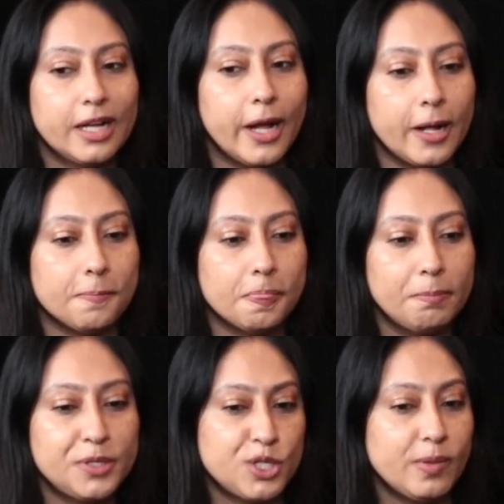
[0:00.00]

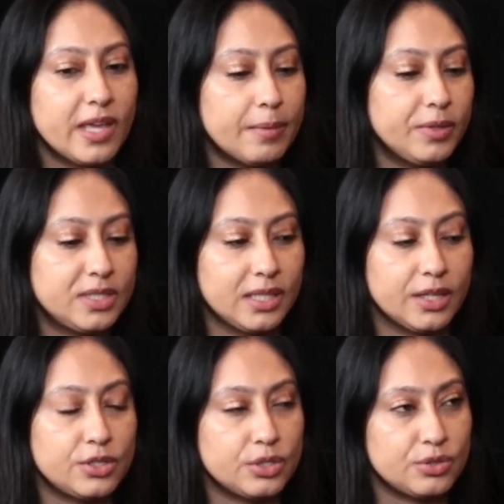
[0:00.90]
But just being able to like do